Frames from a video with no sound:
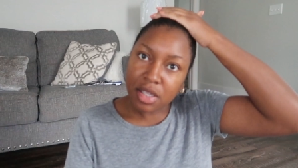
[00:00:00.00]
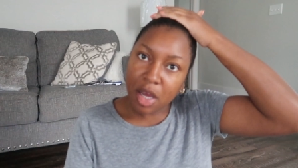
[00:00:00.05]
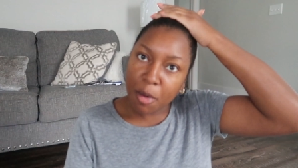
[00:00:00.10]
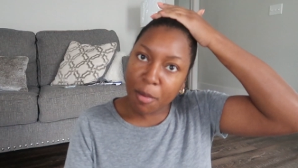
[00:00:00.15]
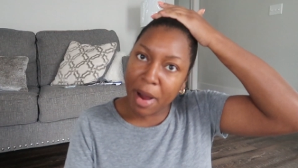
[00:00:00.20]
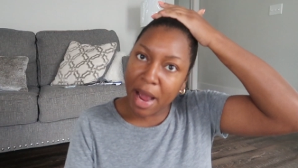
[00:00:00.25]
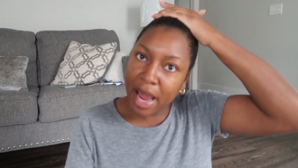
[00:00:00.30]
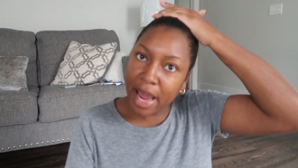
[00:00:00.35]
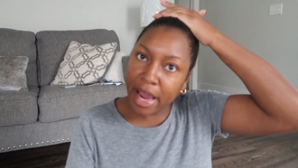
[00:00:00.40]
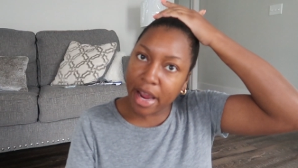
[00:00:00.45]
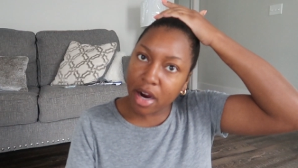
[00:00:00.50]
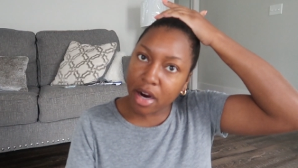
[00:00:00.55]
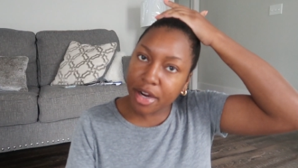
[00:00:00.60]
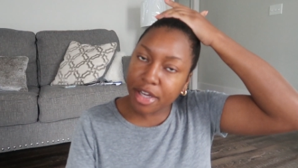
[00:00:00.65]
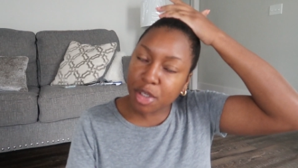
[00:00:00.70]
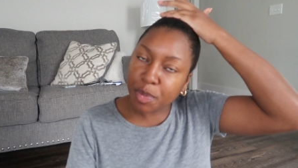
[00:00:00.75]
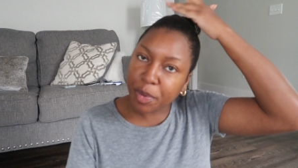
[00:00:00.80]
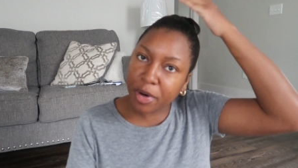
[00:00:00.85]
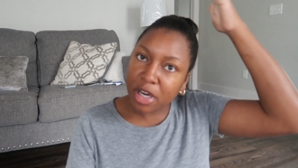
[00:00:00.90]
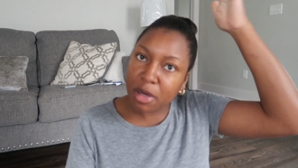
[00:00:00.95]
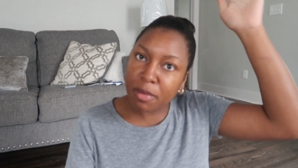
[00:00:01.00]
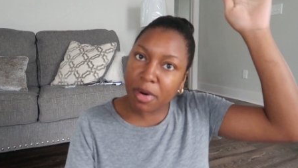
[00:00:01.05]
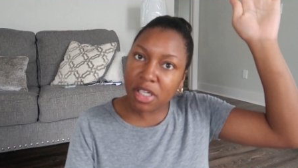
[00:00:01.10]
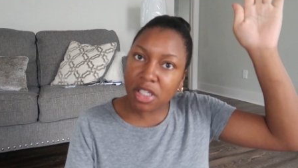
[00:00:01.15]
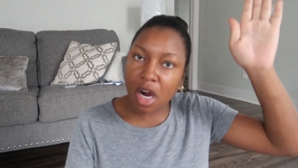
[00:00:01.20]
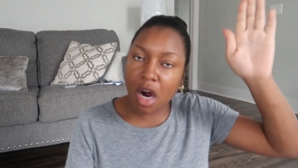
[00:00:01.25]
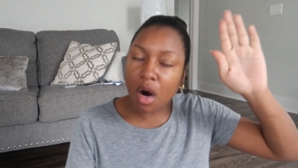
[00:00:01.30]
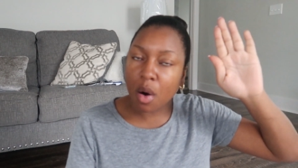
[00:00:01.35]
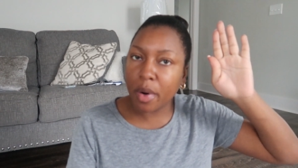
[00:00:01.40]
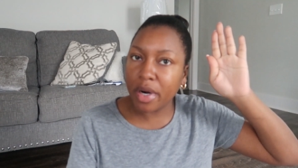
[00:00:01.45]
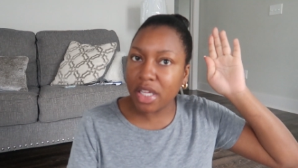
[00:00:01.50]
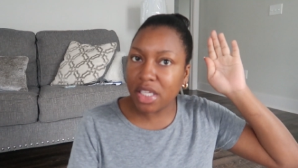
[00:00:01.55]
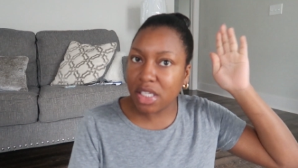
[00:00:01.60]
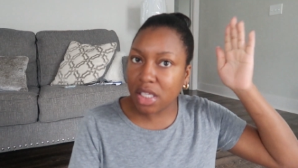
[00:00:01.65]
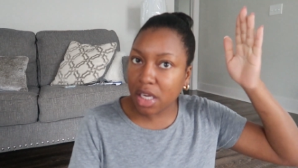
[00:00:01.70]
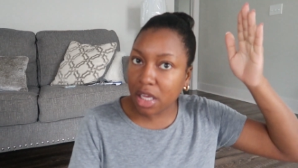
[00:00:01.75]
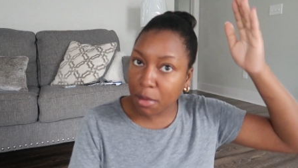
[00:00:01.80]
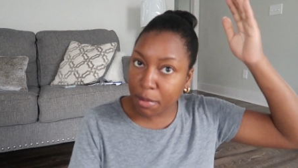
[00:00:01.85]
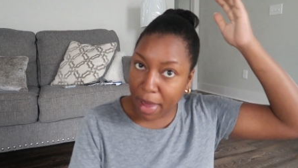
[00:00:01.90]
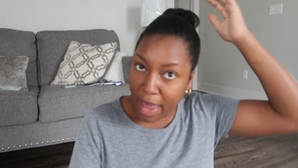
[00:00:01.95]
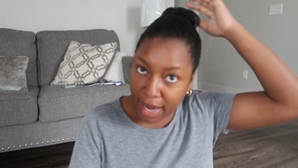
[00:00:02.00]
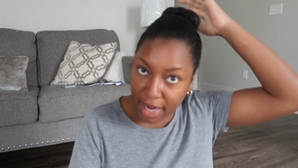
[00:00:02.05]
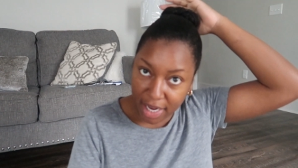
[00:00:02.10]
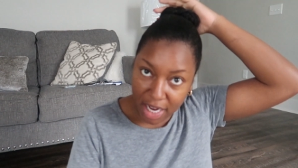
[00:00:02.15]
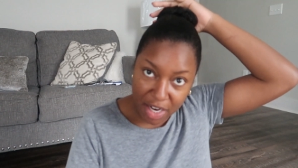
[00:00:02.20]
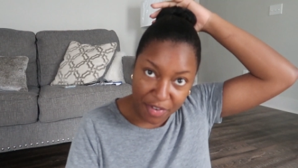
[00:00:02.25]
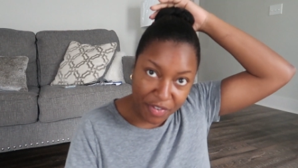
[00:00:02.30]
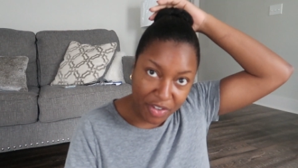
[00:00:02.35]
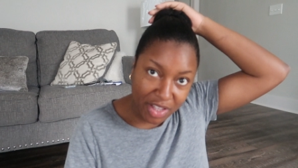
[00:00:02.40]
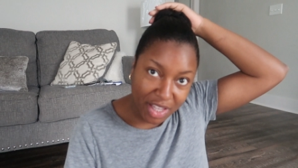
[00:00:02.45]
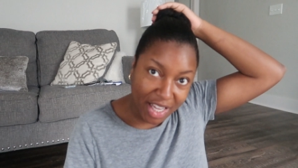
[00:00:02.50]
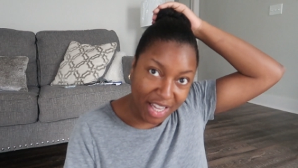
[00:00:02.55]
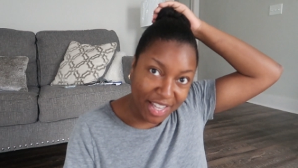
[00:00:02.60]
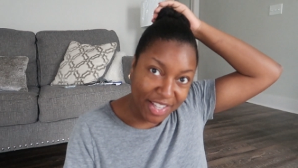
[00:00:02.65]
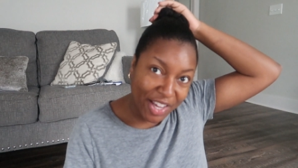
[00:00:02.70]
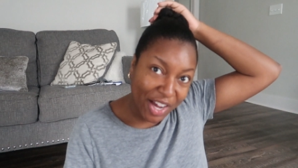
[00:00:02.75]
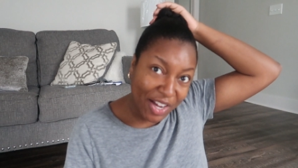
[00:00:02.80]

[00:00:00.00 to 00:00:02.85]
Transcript: So my hair is pretty much already slicked back and everything.